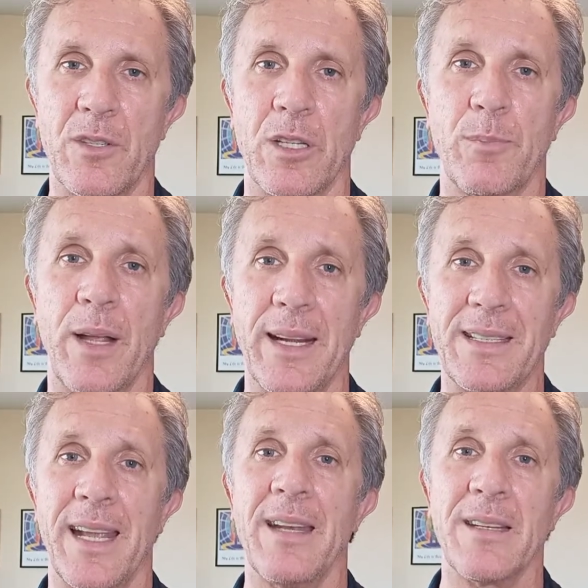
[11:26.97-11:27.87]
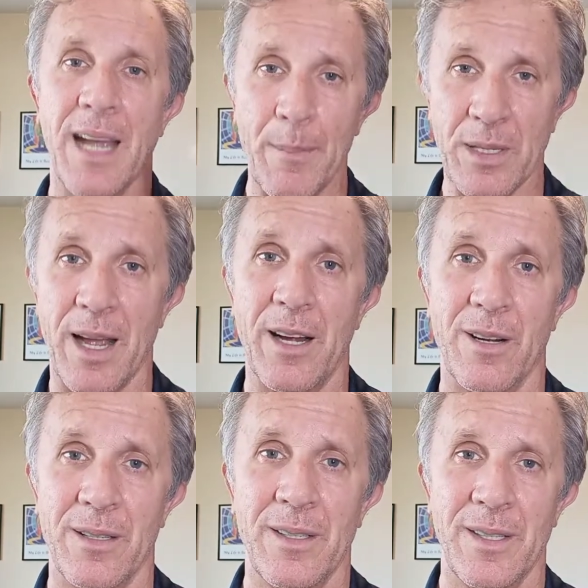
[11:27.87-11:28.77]
So it's probably 10 times
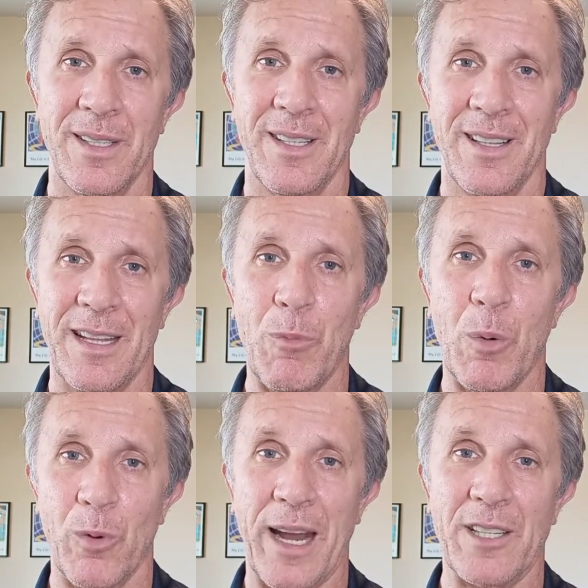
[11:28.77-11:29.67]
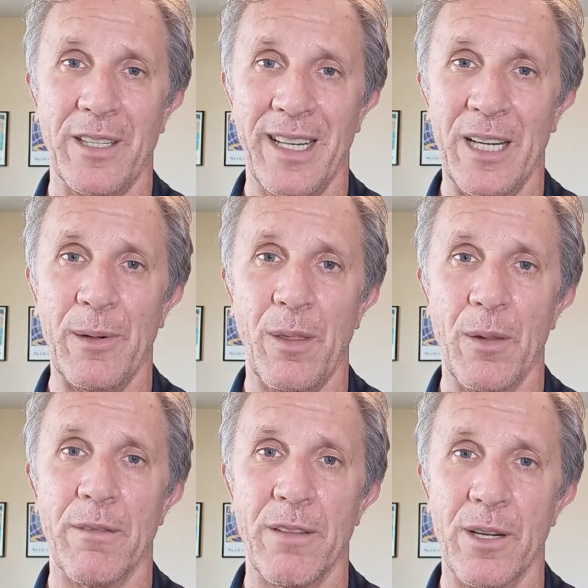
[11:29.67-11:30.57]
higher than what we're actually hearing through
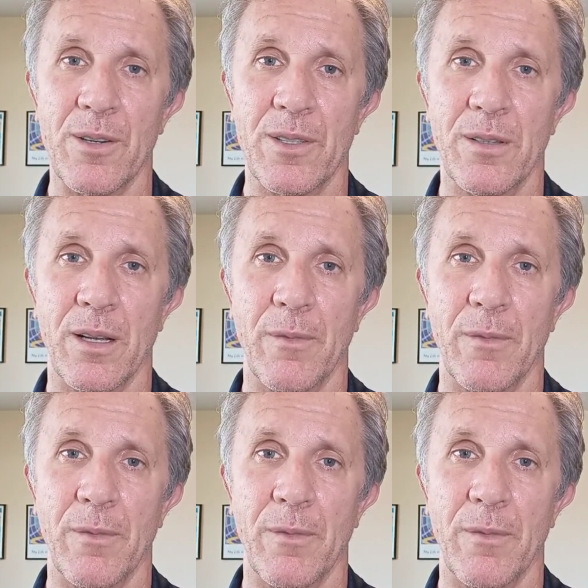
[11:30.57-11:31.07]
the VAERS